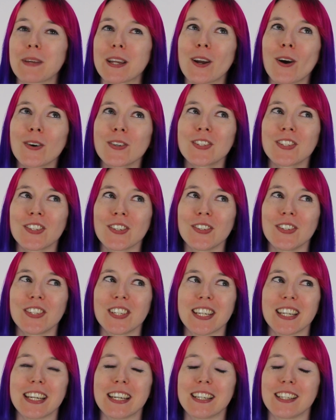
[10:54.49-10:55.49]
Because
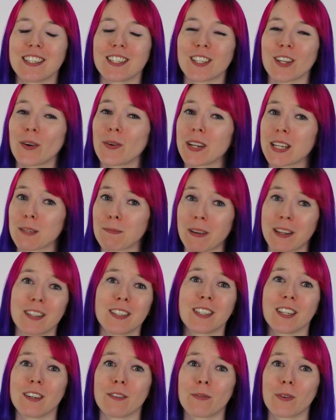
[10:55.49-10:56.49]
sushi is so
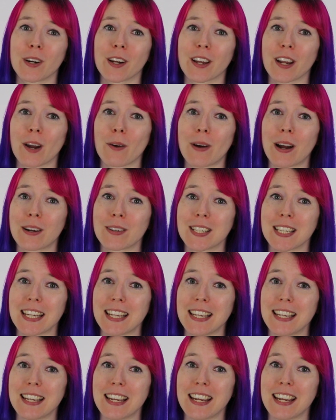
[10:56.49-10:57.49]
expensive when I go out
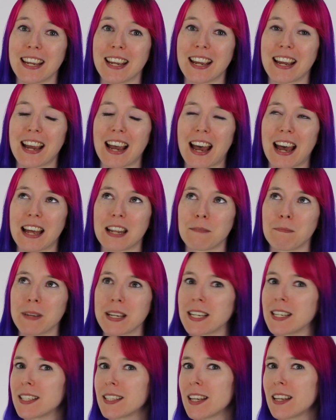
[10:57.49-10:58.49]
to eat here, and
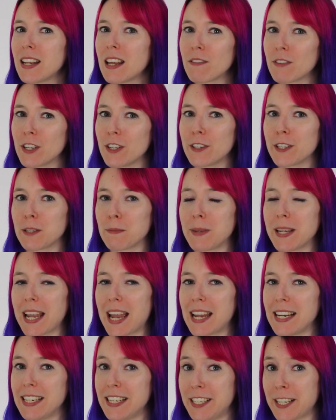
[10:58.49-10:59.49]
because there never used to be
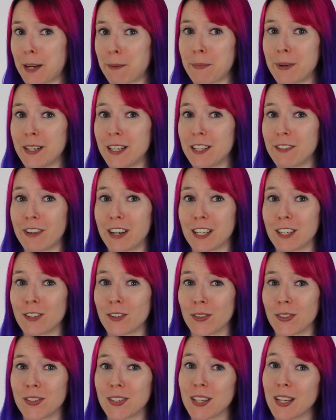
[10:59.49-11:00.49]
any Japanese
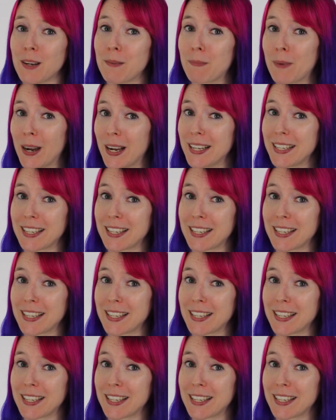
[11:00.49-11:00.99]
restaurants in my